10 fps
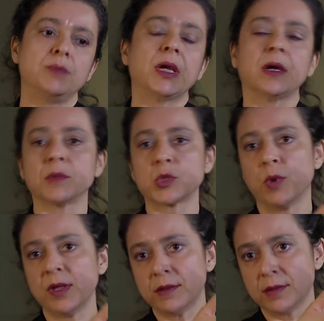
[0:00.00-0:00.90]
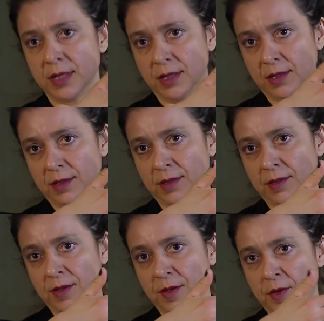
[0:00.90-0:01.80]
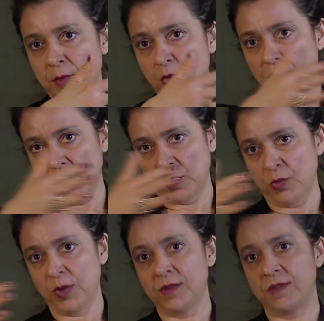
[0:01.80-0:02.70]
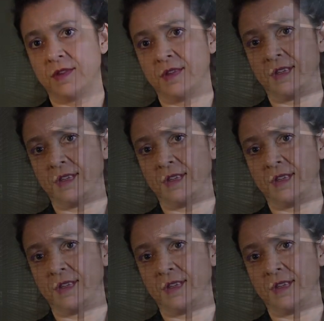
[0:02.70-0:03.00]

becomes one thing moving with